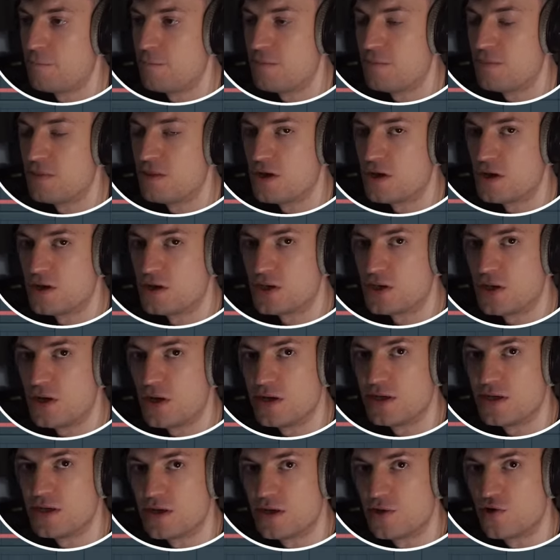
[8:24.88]
you can start
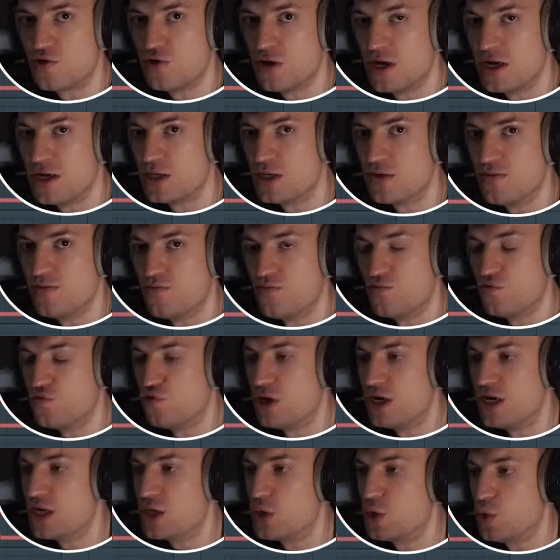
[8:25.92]
to create some
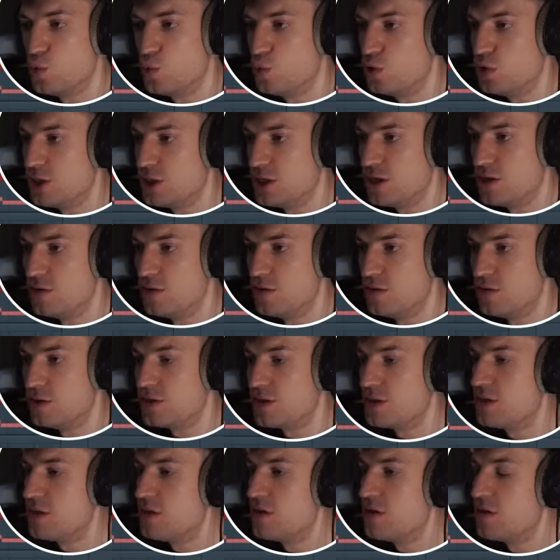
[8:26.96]
really cool
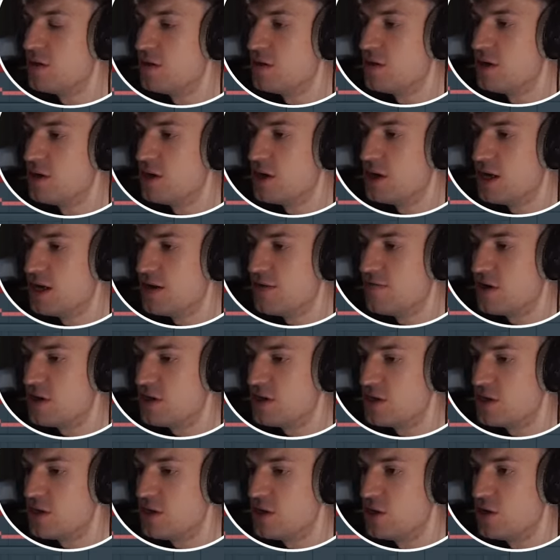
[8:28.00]
tones. And if I
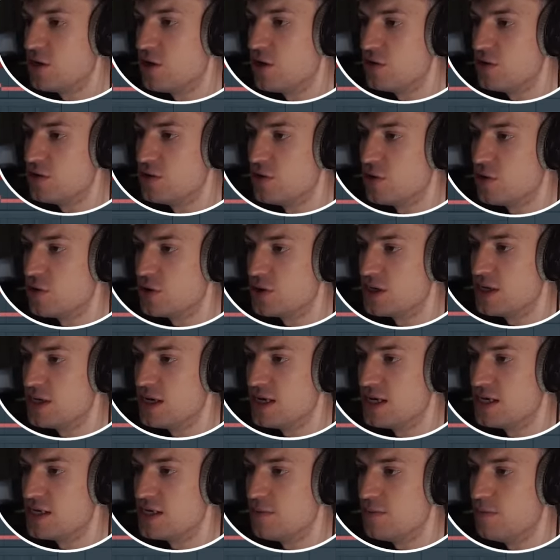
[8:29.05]
turn on
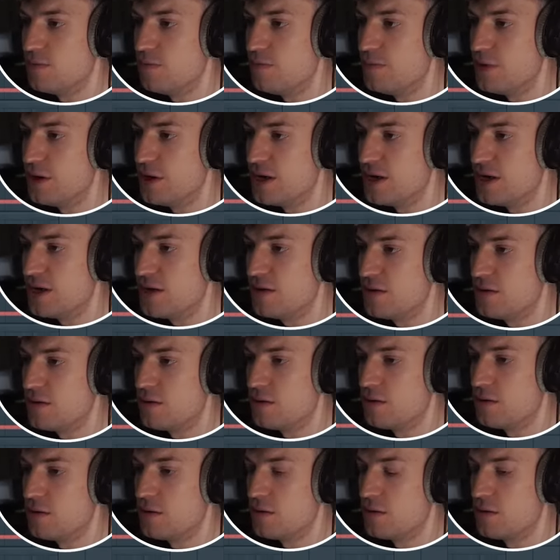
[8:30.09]
oscillator B
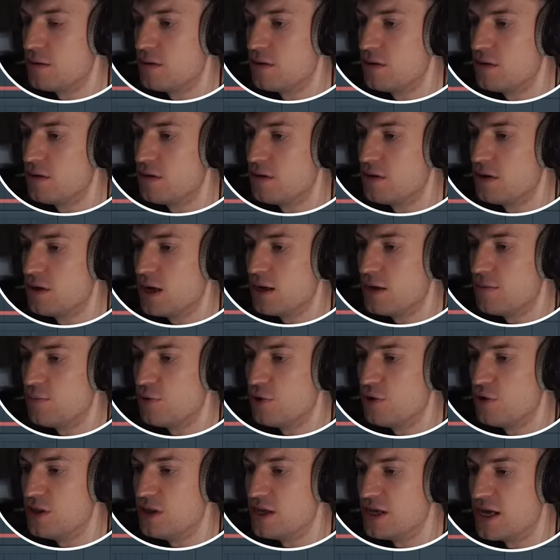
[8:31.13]
and
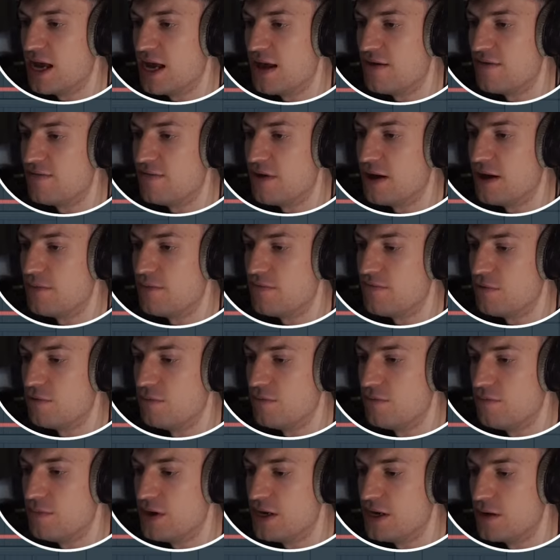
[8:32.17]
put the FM
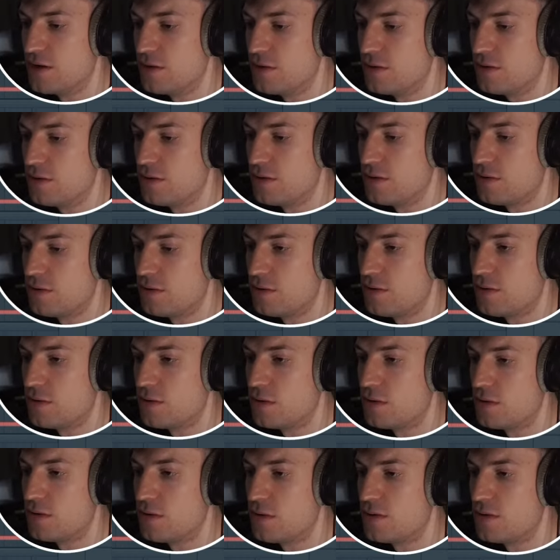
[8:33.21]
from B on,
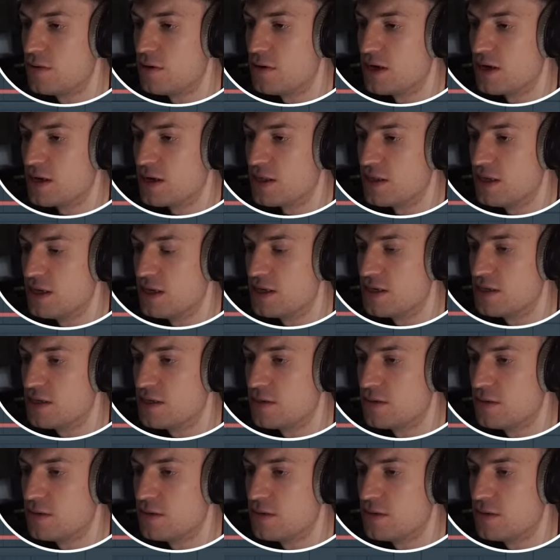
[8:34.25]
like this,